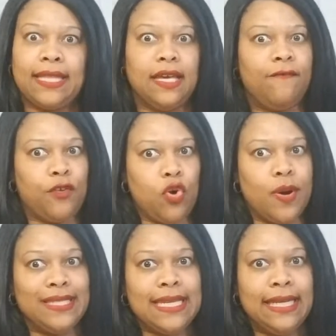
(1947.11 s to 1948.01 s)
The
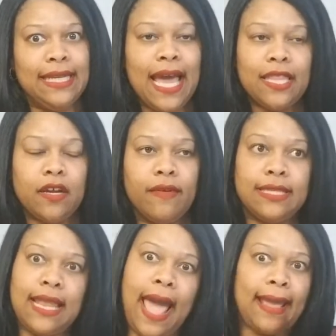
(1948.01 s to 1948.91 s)
Florentine leather is
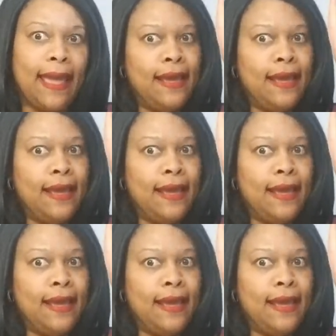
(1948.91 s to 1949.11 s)
like